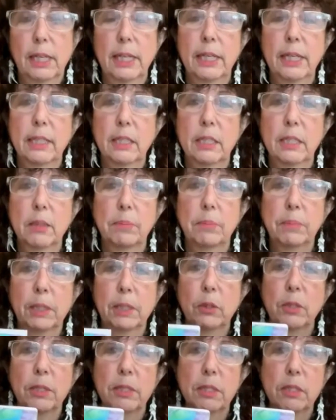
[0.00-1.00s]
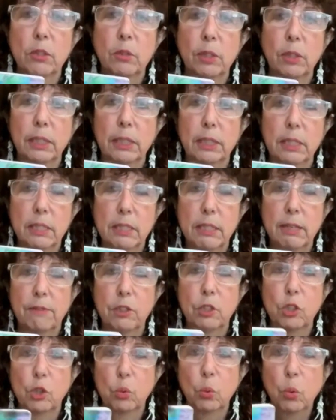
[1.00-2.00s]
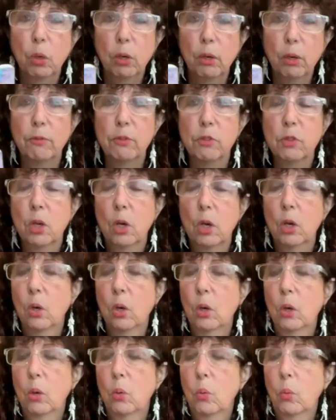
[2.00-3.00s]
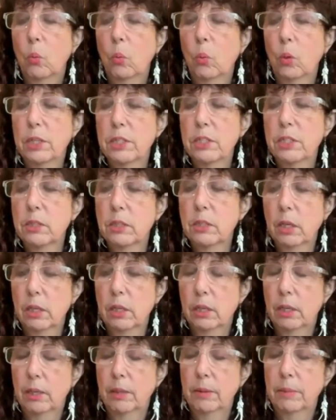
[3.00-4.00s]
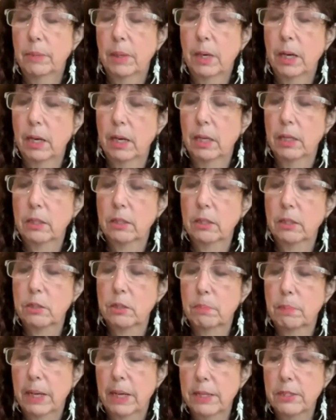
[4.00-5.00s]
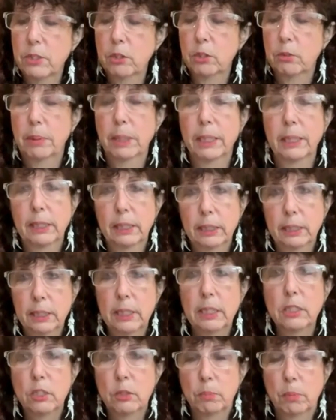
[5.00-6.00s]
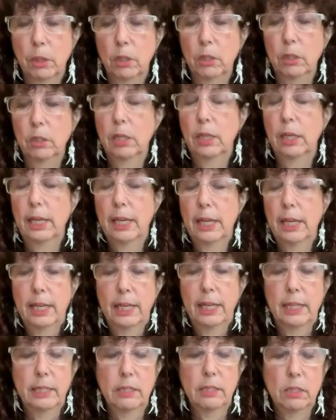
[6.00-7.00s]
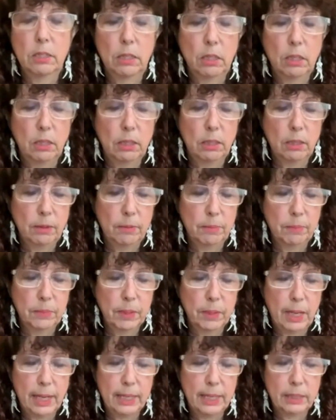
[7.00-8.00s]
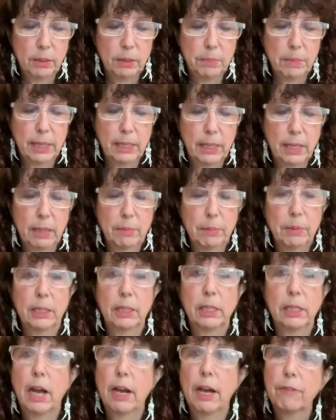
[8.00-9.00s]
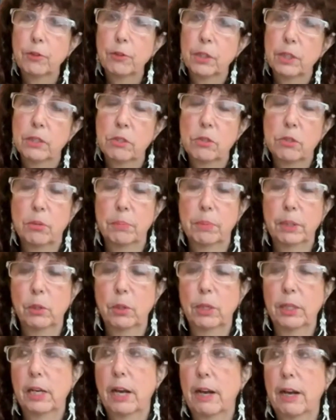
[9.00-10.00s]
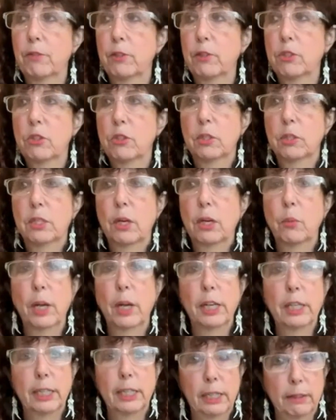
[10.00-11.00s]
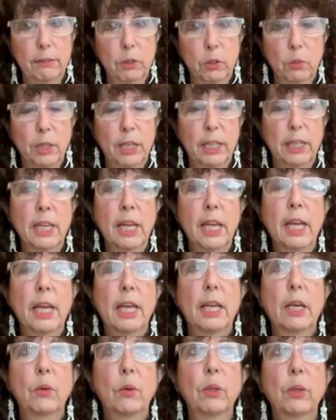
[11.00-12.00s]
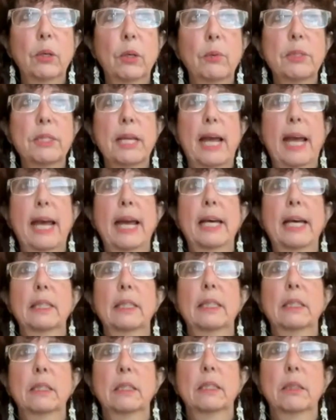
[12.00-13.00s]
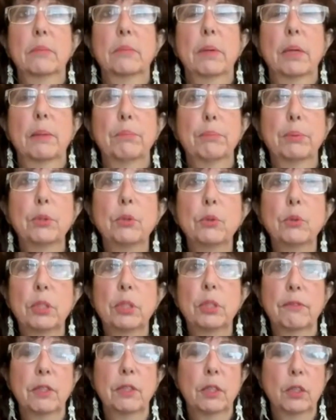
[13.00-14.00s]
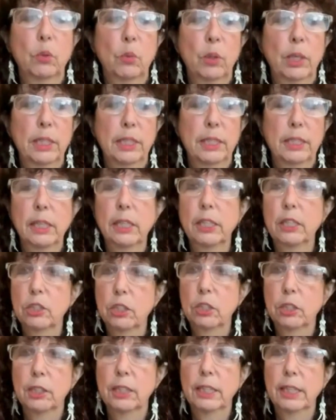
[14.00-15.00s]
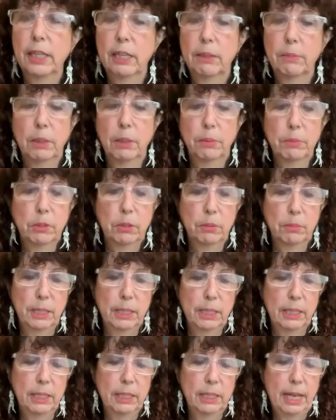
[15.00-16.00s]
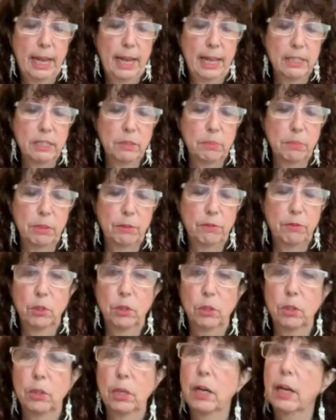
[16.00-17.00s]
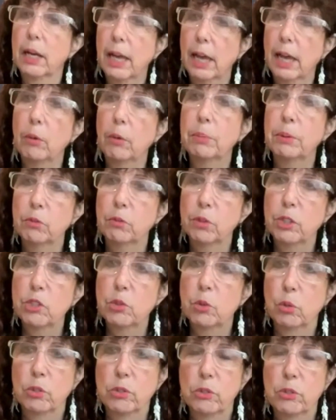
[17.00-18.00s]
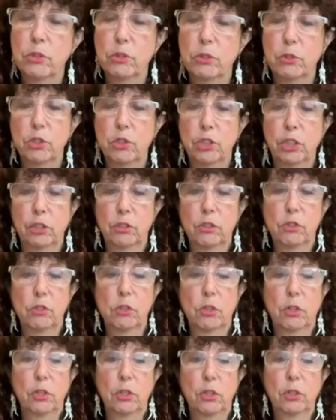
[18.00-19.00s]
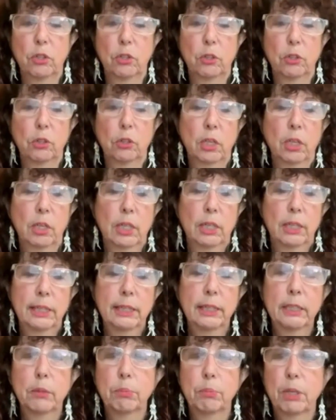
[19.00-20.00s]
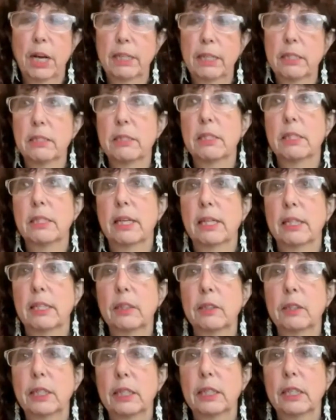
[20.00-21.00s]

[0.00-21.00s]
And the Bitcoin Cinderella and the Seven Dwarves was sponsored by CleanSpark and at the Miami conference, Bitcoin conference, so that way I could give it away. When I was at my booth giving it away, a young attorney came up to me and asked me for help and resources so she could start her legal practice in that area.